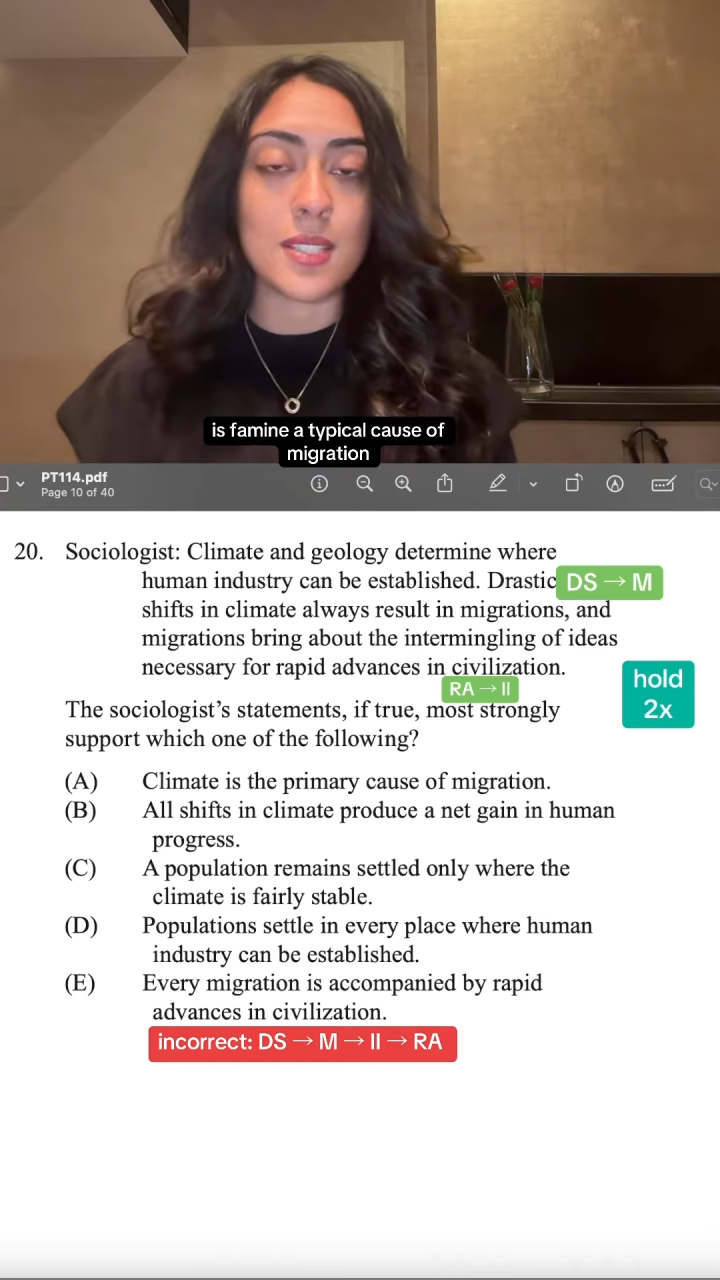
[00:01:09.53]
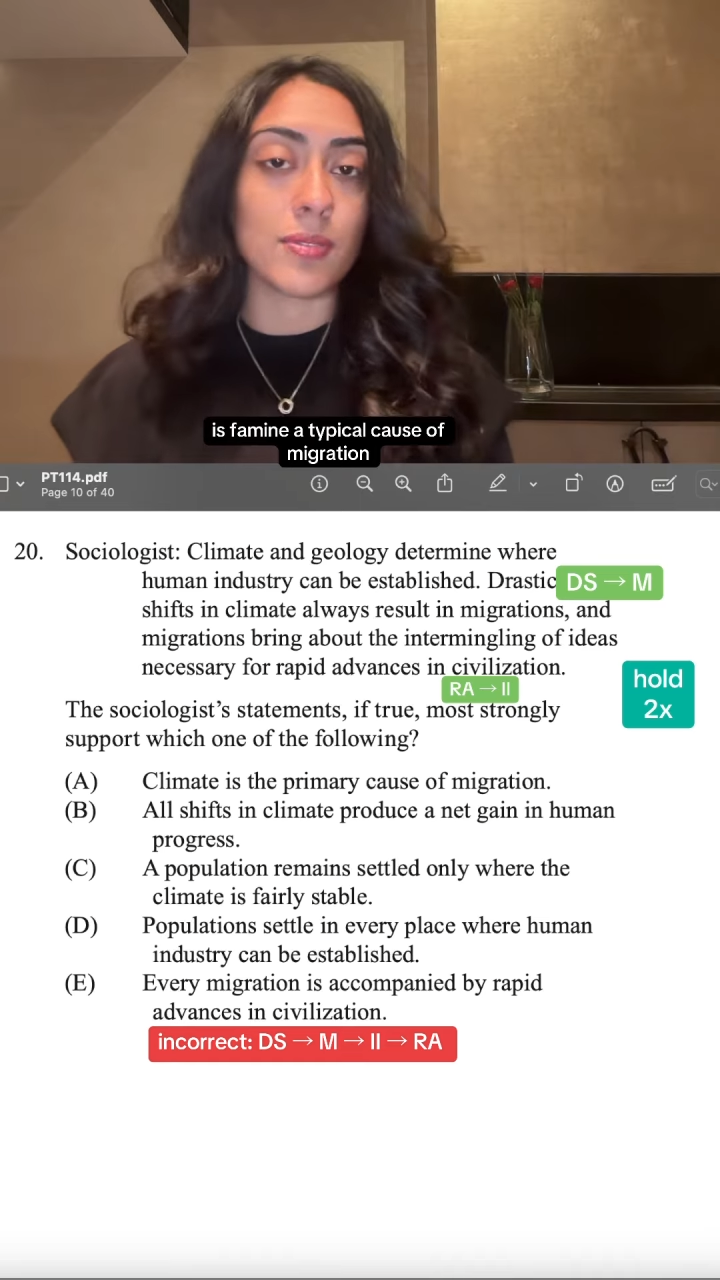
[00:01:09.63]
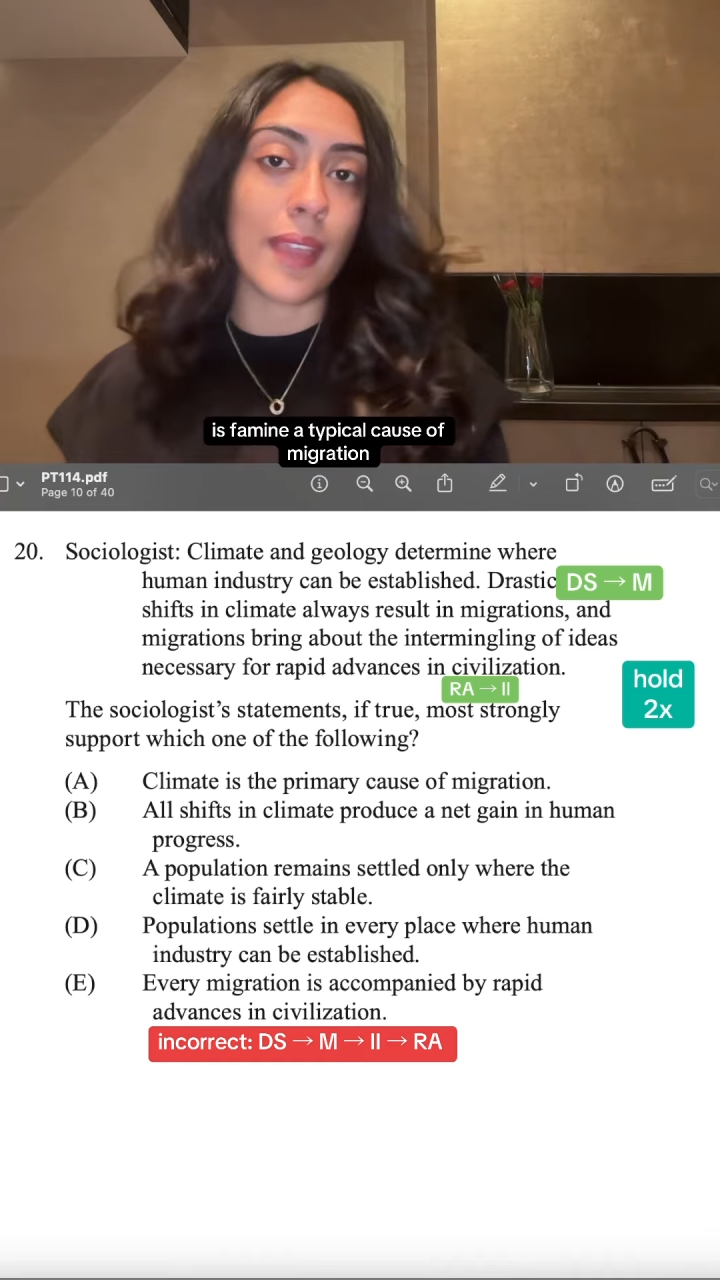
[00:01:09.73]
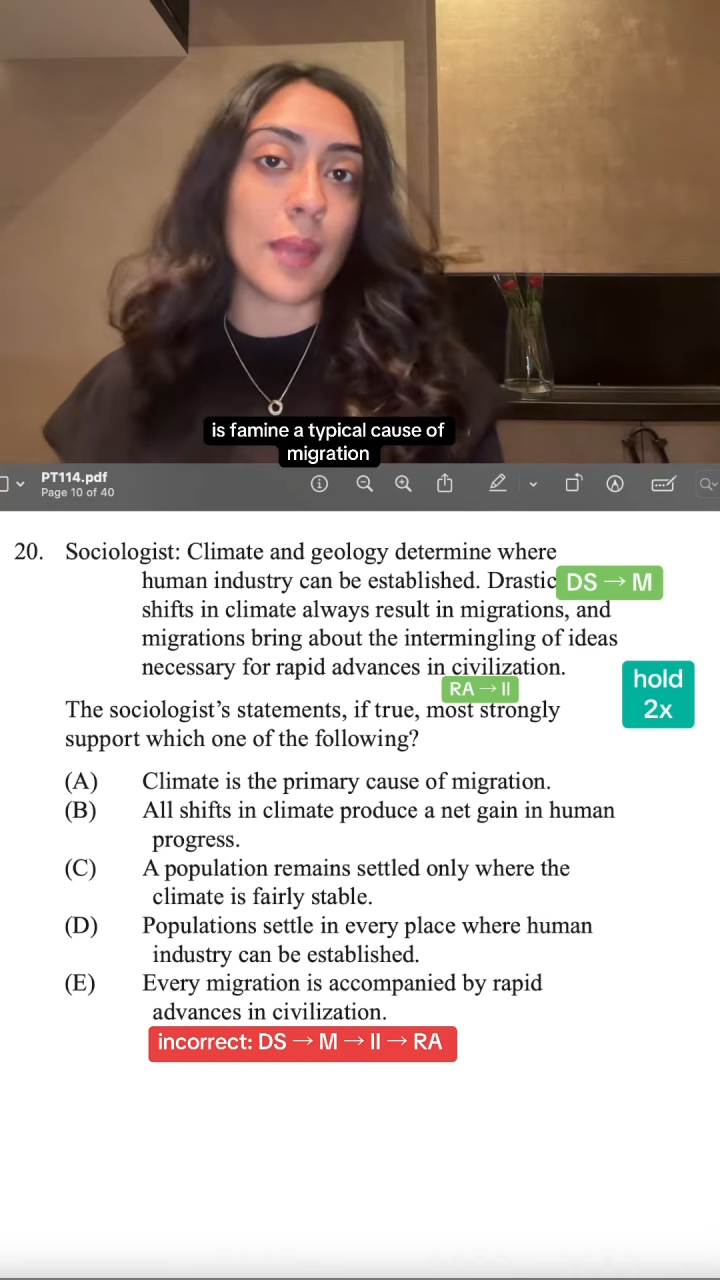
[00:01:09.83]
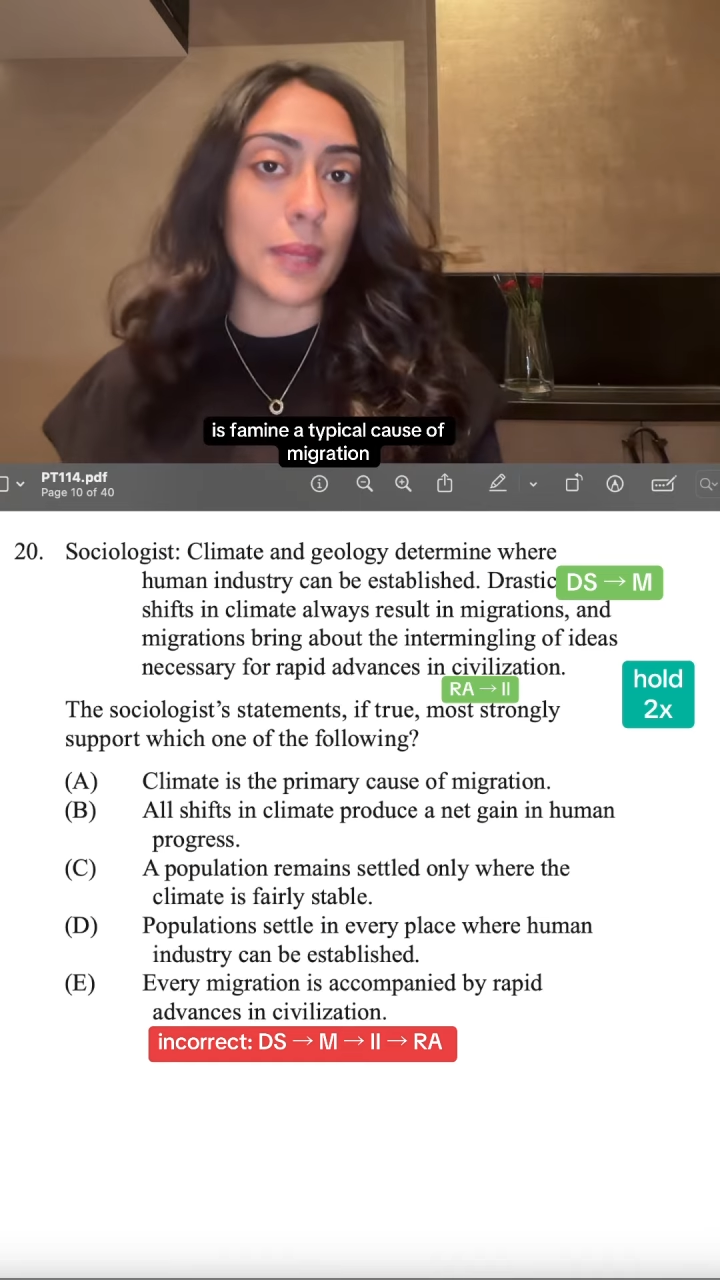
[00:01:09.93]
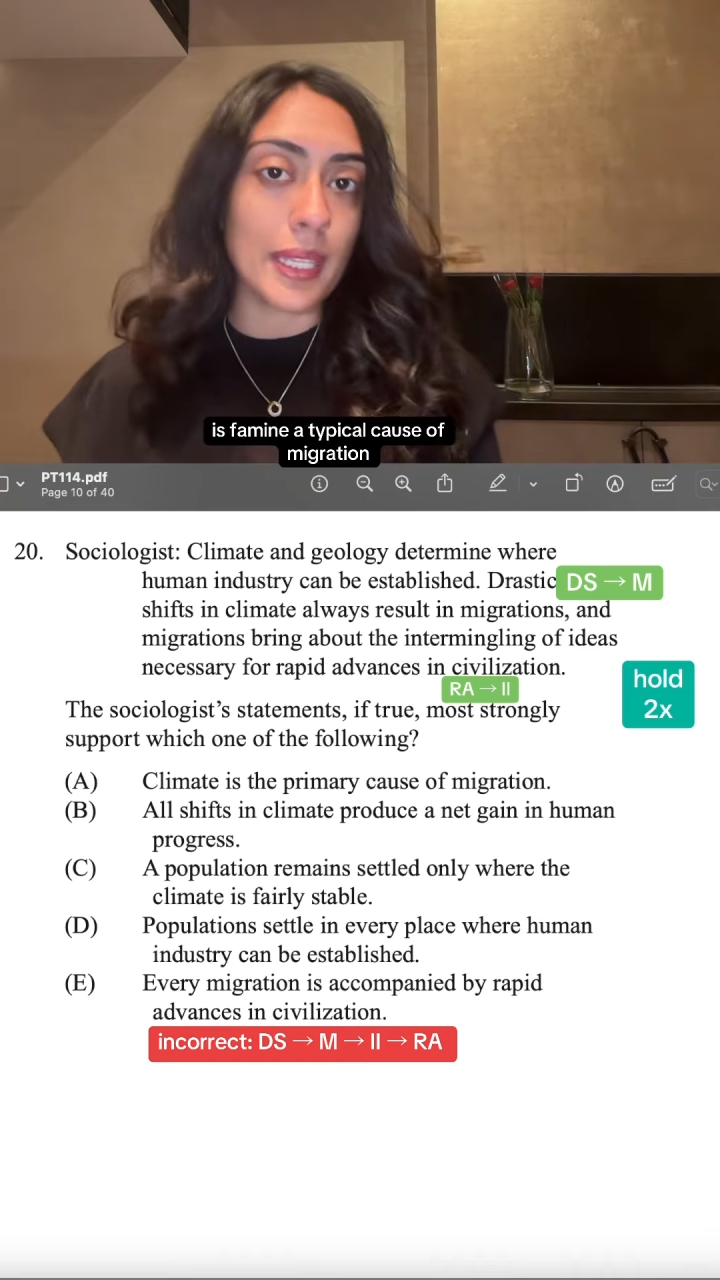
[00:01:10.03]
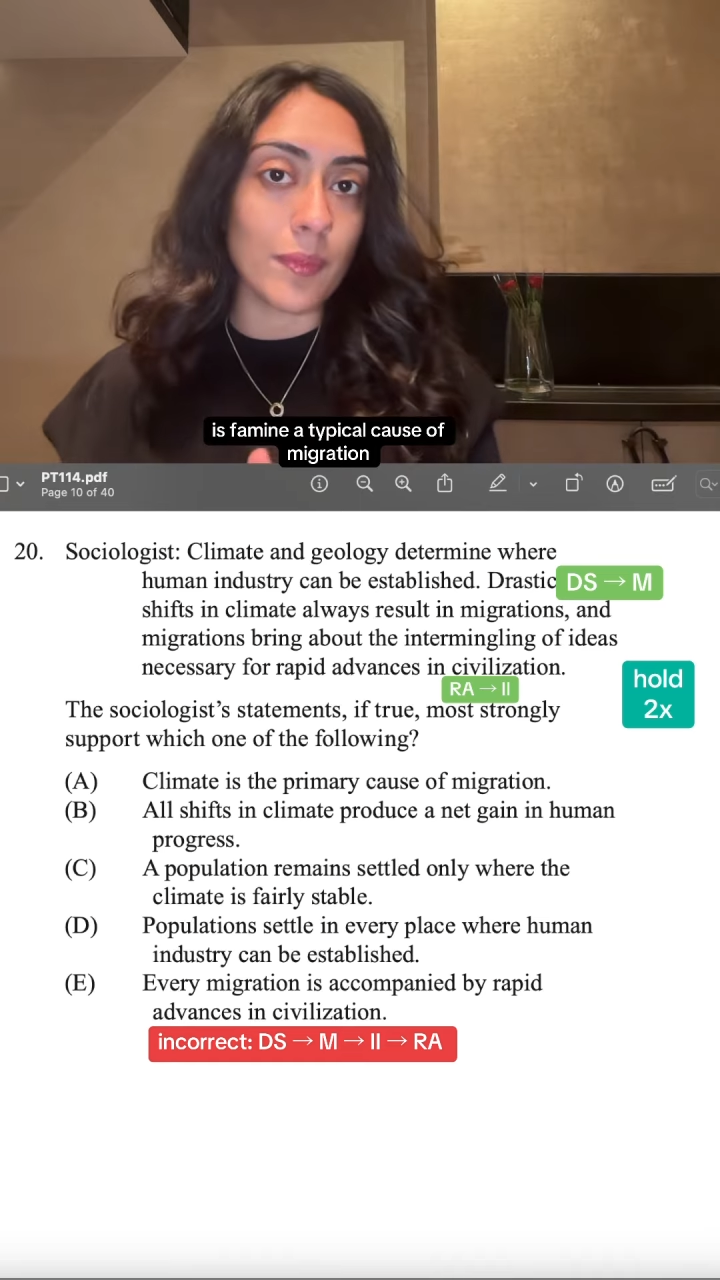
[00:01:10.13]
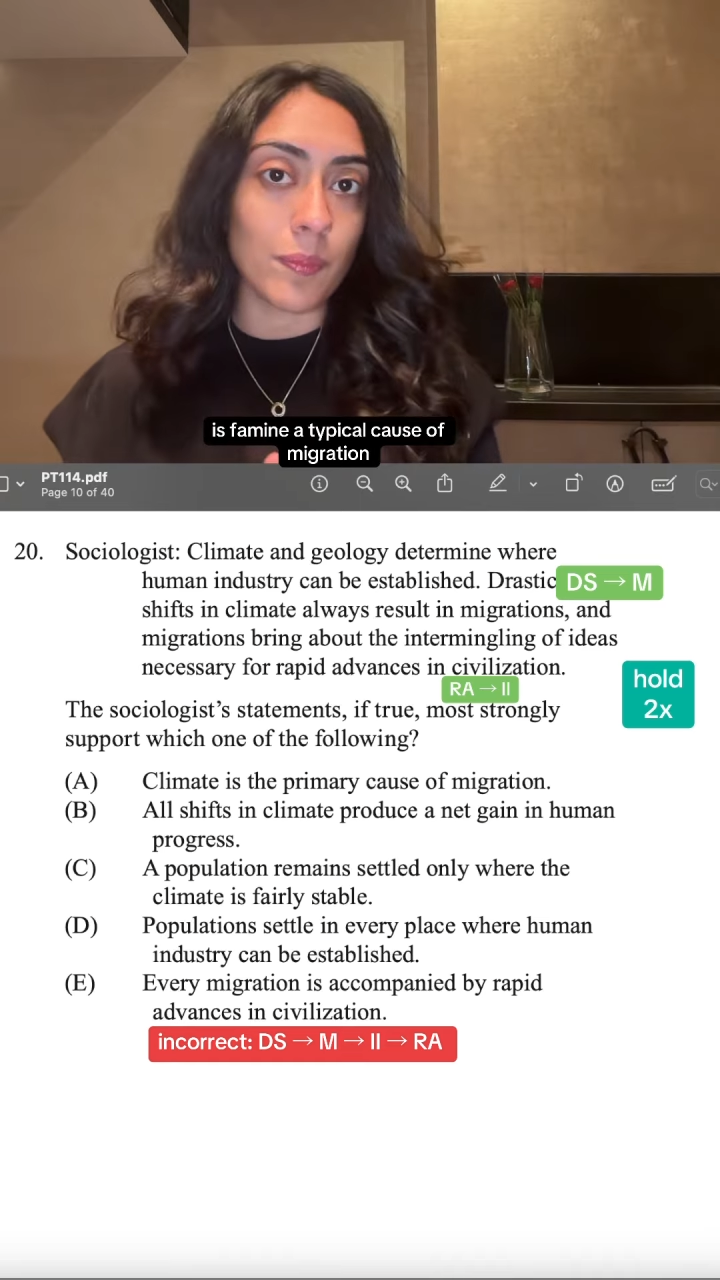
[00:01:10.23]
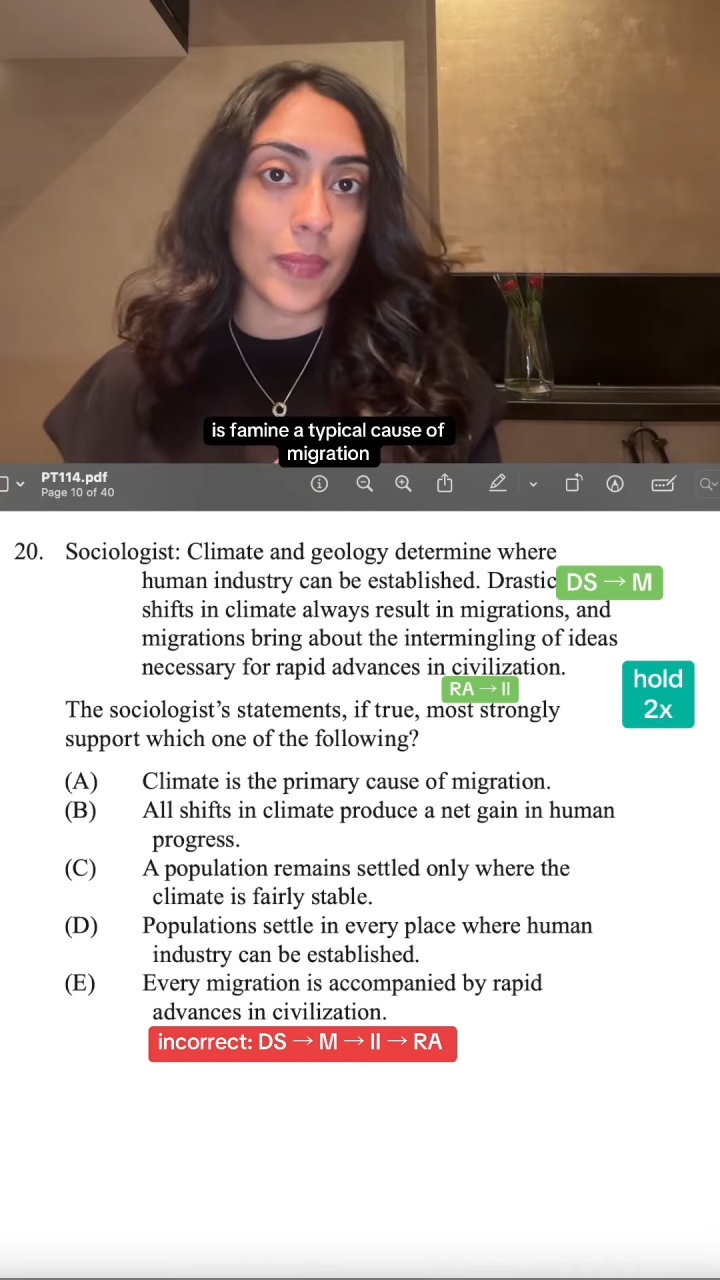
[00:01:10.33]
famine